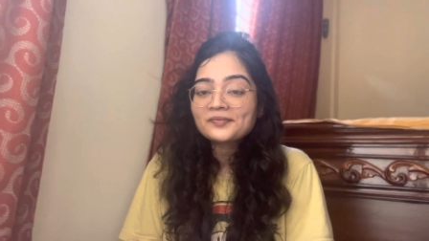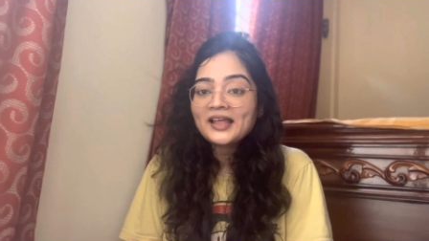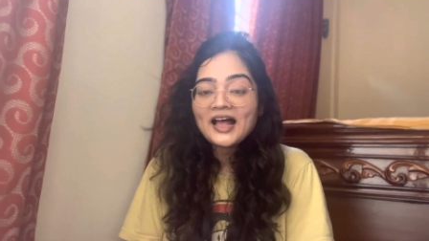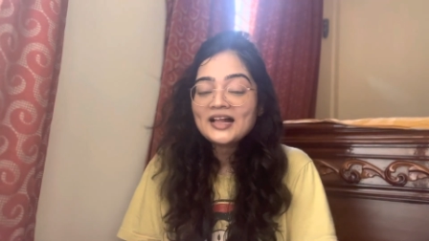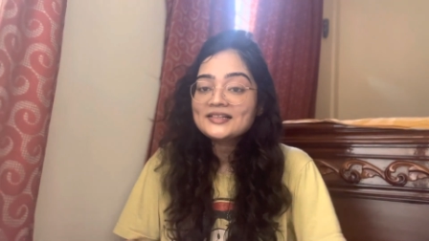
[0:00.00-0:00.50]

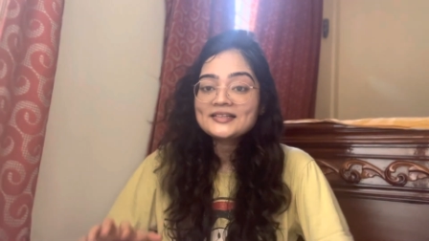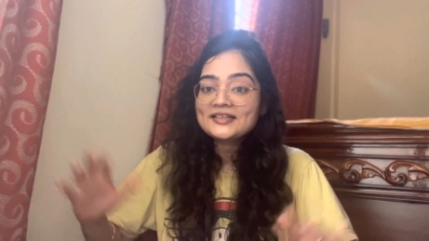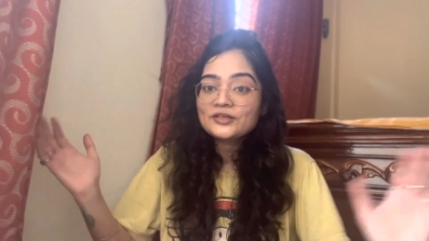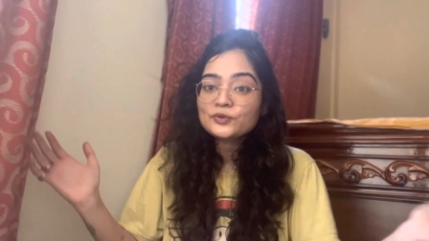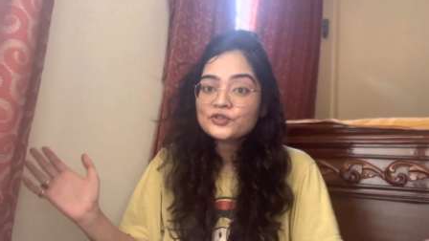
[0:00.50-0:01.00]
I'll
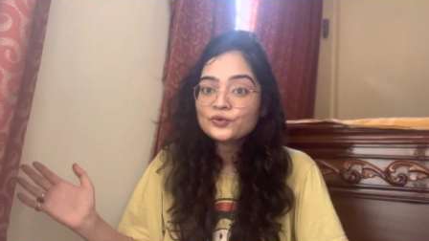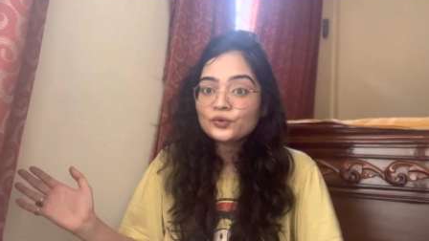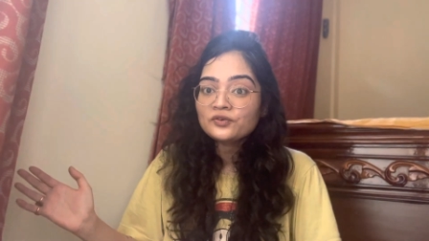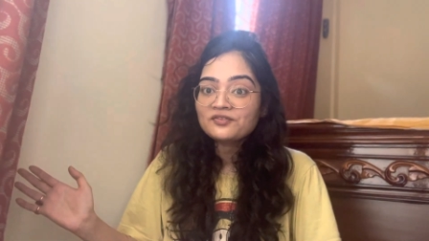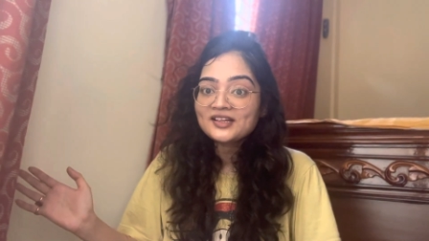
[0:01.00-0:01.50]
see you
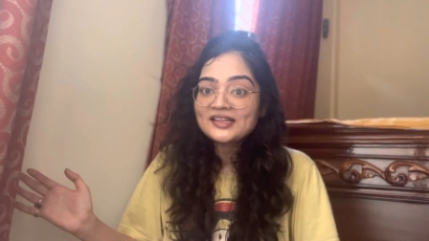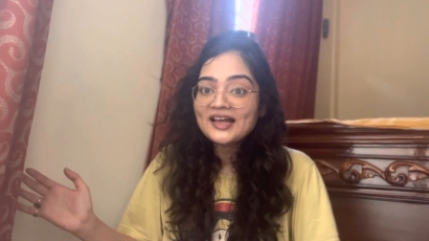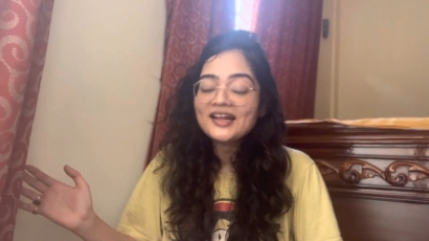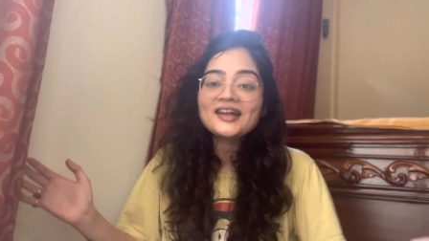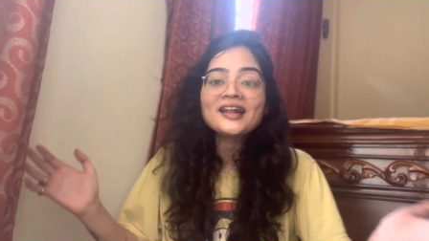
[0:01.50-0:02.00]
soon with
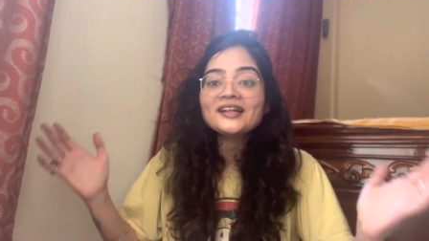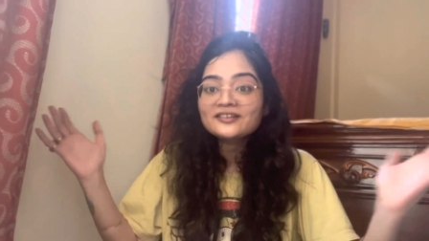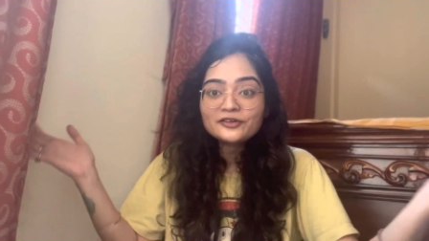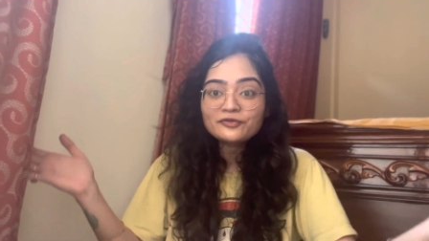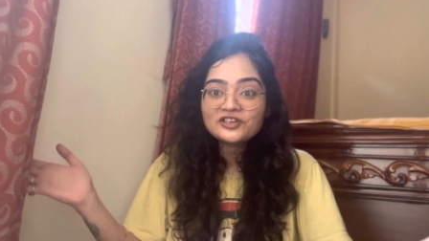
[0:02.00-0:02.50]

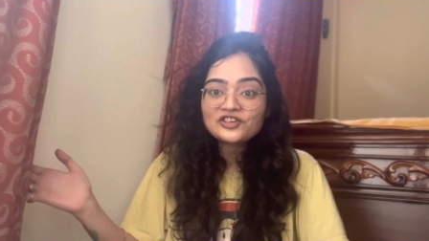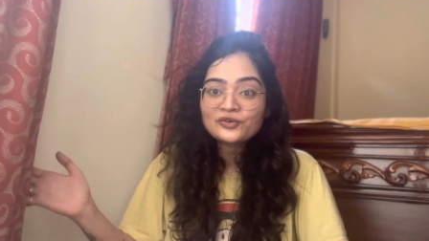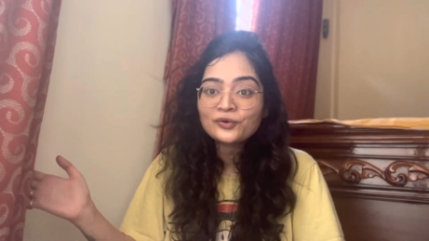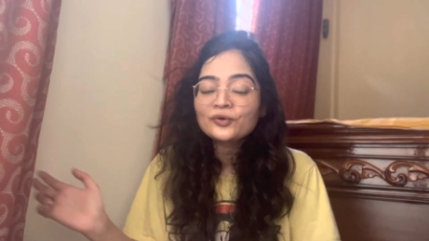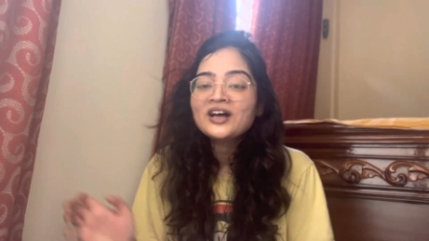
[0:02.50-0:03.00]
another
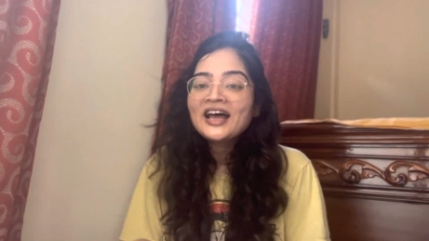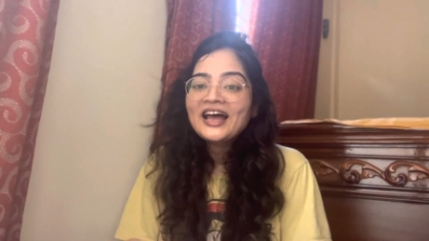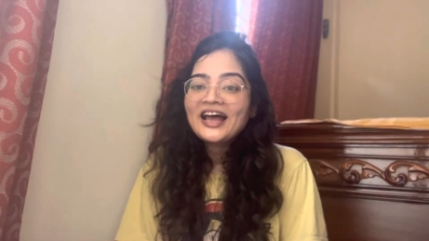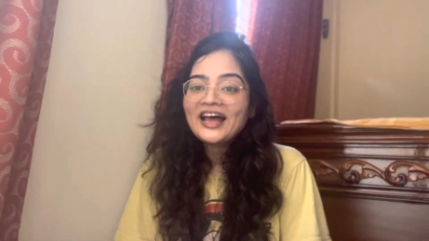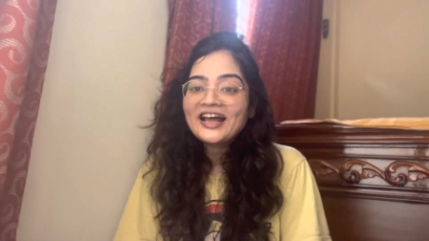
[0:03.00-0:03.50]
video.
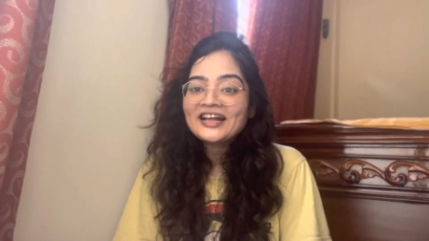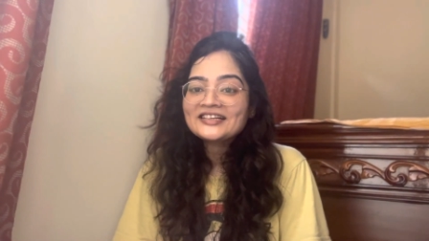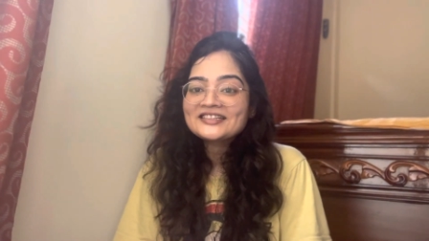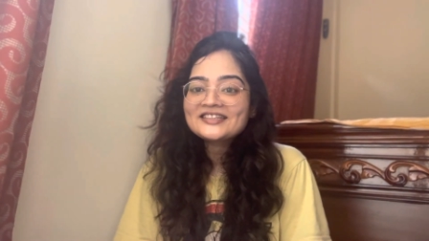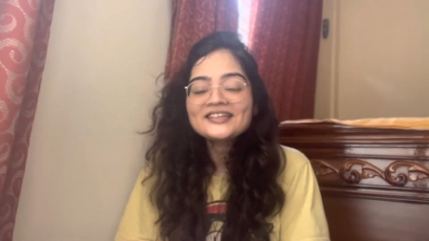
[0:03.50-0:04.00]

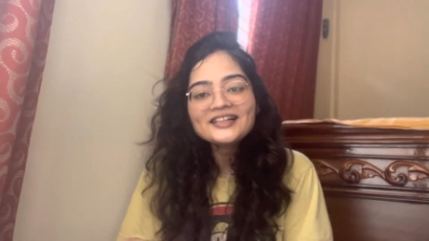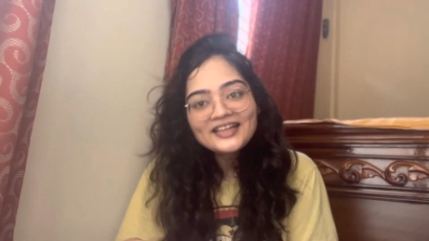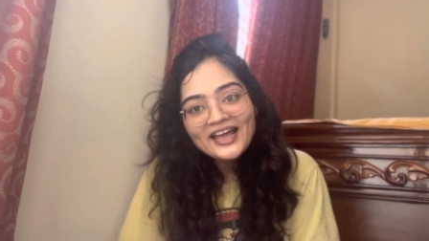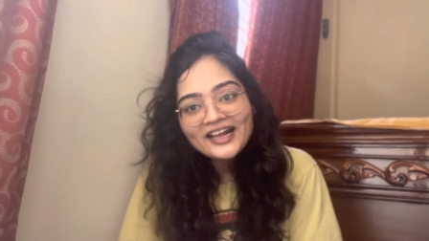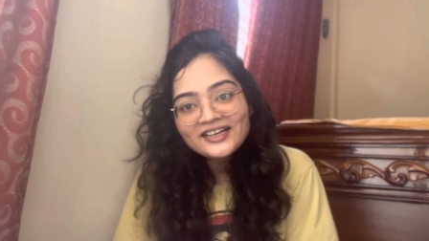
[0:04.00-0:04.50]
And till
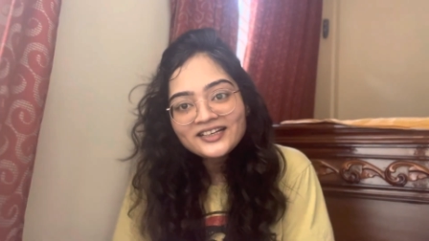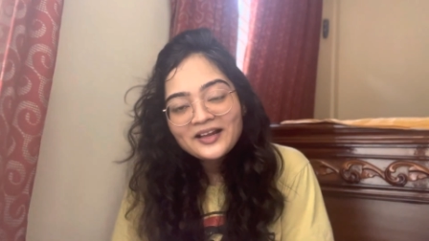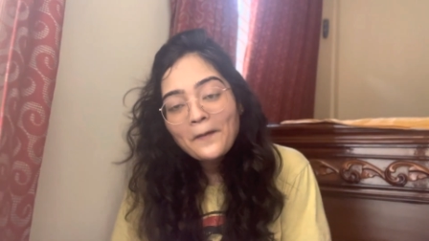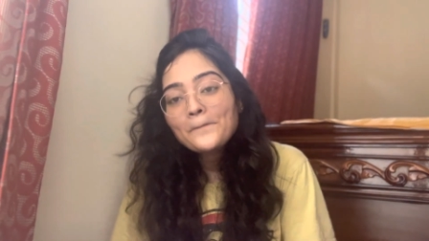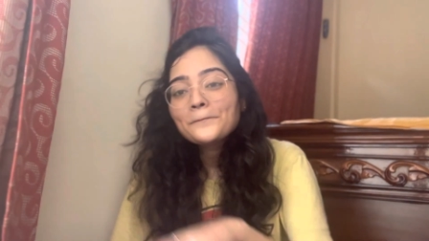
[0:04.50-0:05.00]
then,
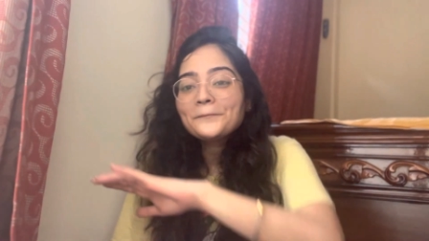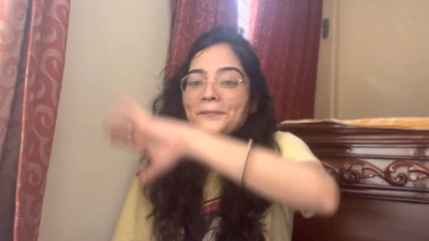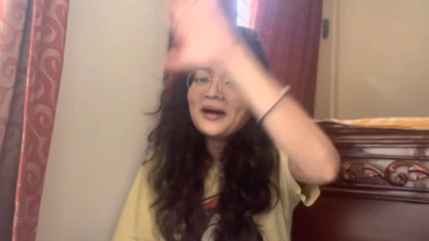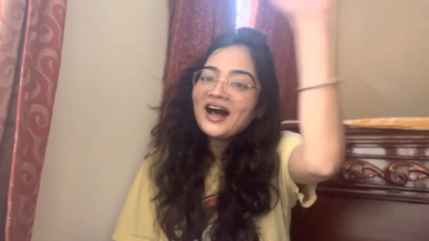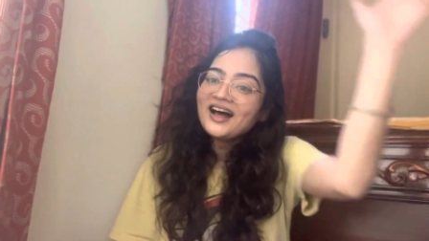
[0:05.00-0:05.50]

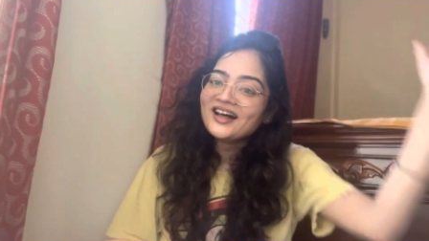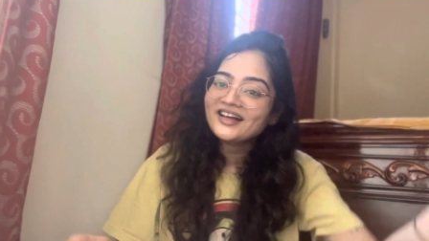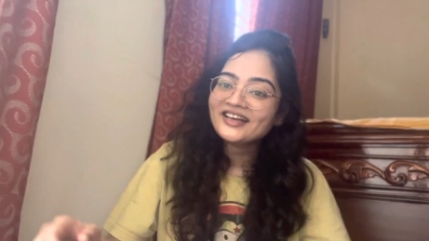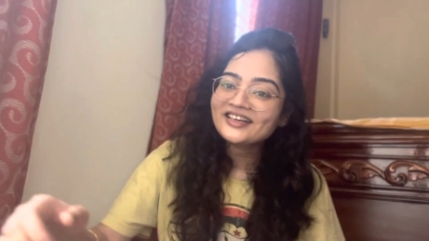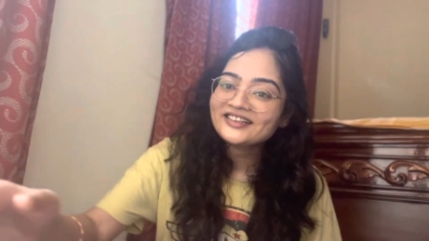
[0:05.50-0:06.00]

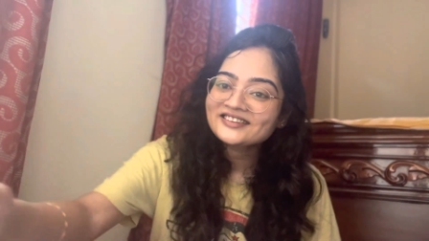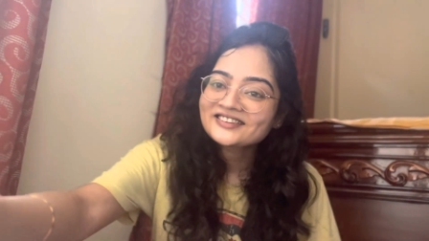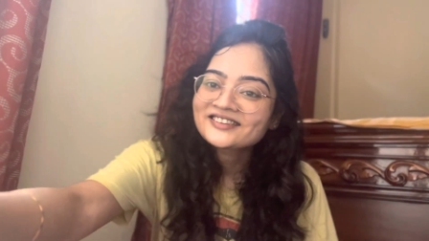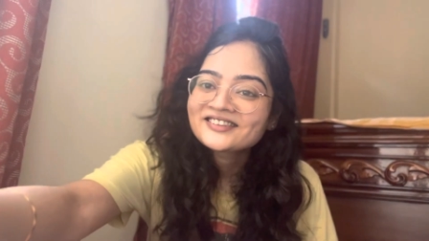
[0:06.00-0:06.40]
bye.